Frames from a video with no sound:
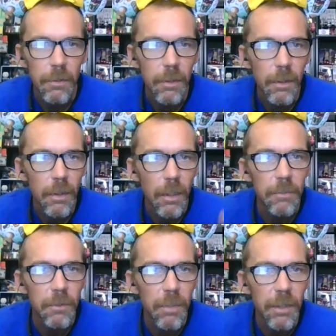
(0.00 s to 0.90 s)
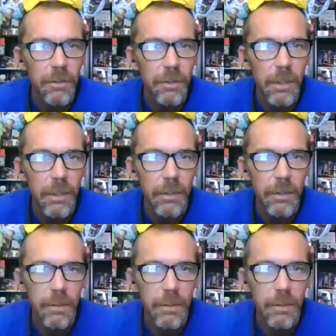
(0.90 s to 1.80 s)
I'm surprised Janine didn't
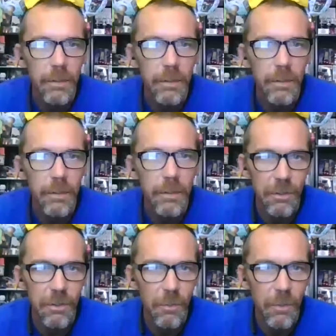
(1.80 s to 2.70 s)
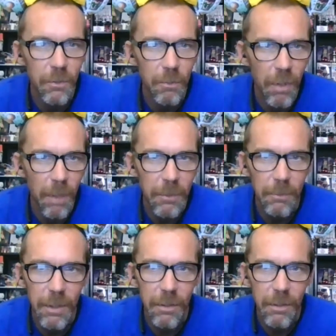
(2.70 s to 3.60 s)
say anything because she's the one who prompted me
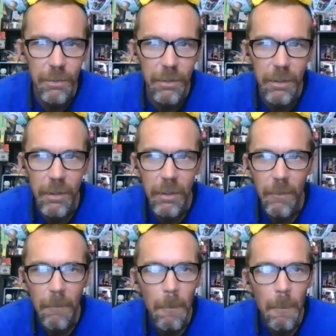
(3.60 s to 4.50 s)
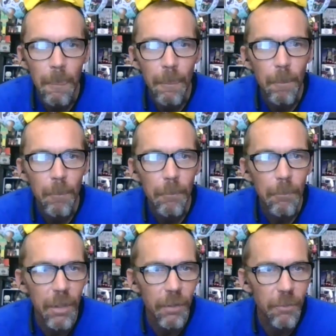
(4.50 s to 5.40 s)
to do it. But I
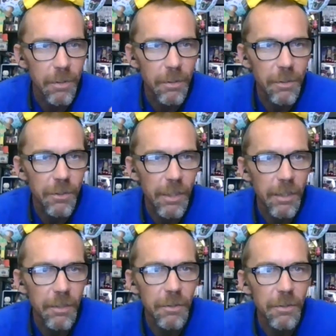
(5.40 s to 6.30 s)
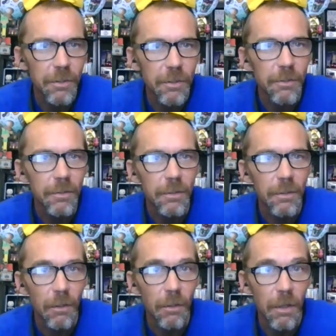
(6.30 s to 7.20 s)
recently changed a
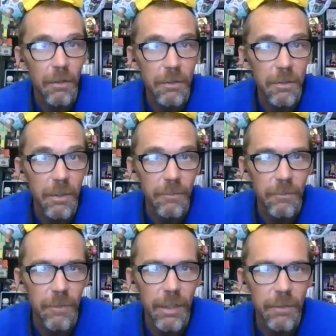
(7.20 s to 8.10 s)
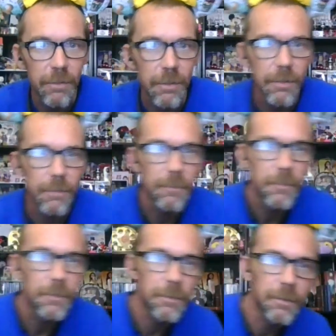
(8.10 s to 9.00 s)
lot of the stuff around
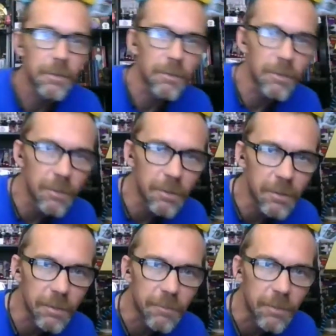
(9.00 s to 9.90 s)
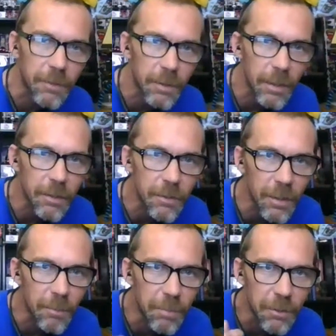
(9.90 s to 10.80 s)
so it looks different. I actually got a
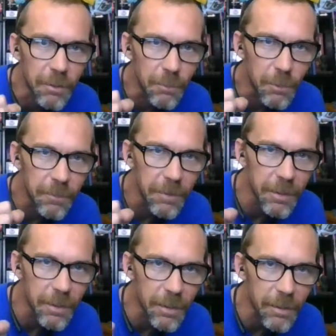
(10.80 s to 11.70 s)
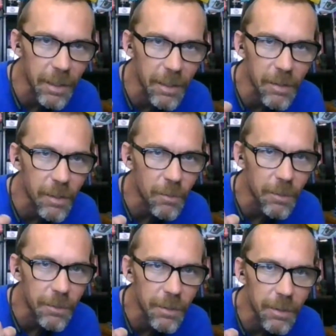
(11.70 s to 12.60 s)
bunch of movies in there now that weren't
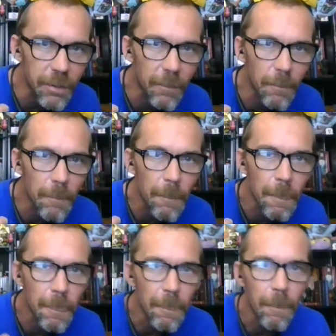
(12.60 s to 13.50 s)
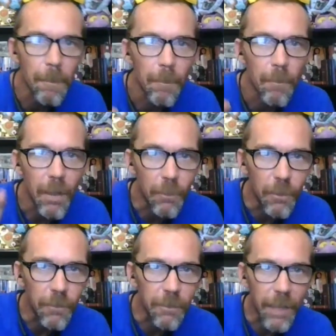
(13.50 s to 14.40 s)
there. I moved
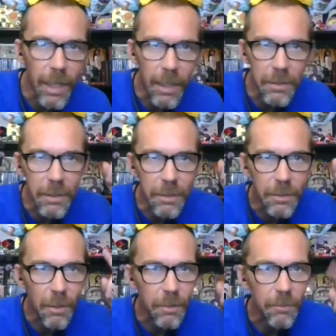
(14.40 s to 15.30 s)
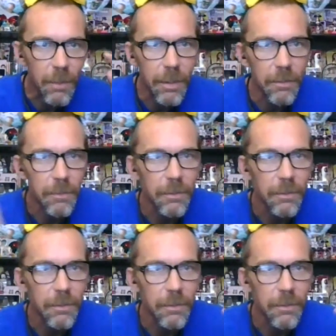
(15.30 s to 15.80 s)
the magazines all around.